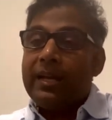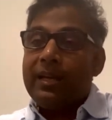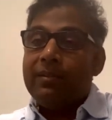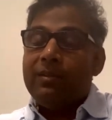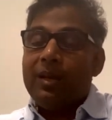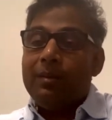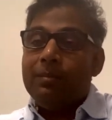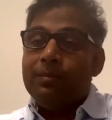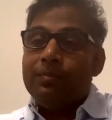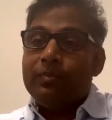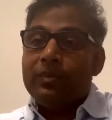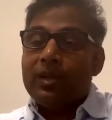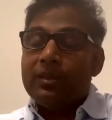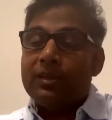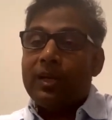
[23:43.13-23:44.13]
give
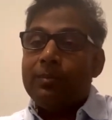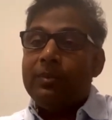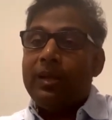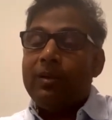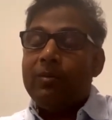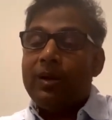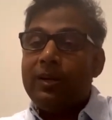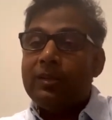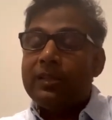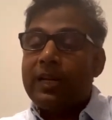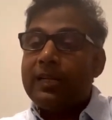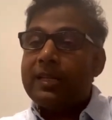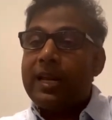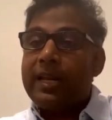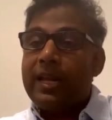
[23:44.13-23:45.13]
them something where it
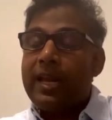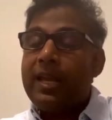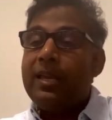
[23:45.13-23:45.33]
says like,